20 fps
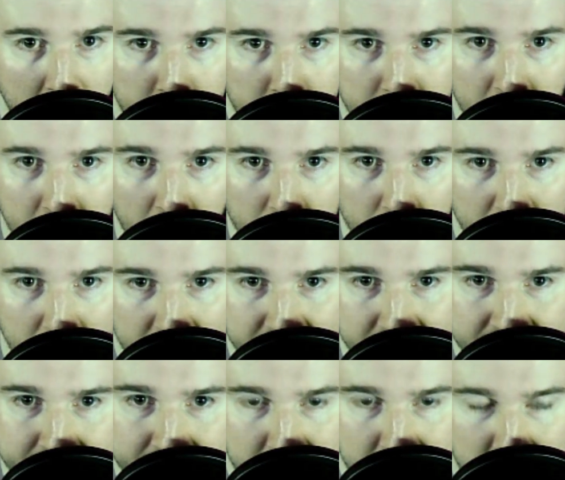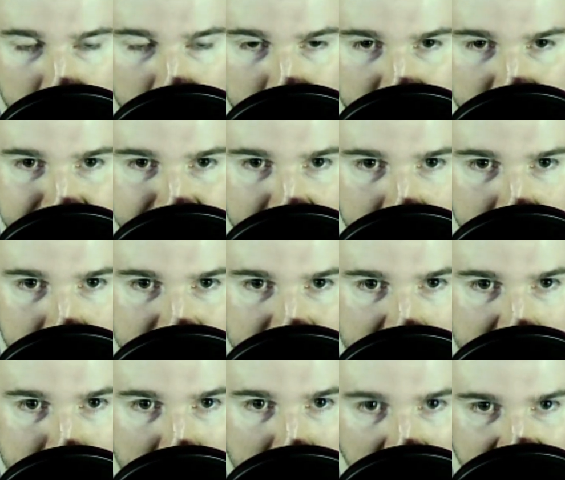Colorado, you know, big favorites
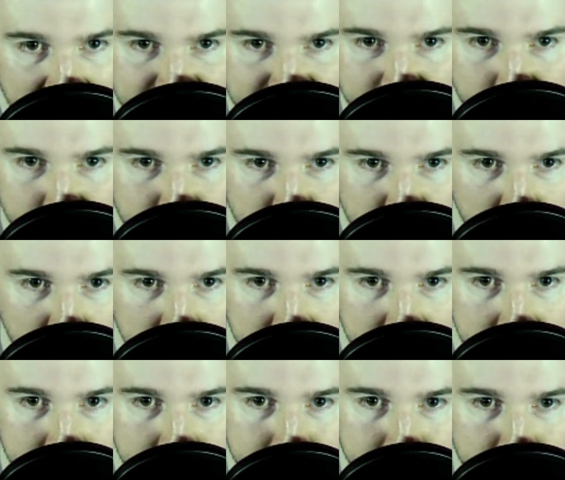at -230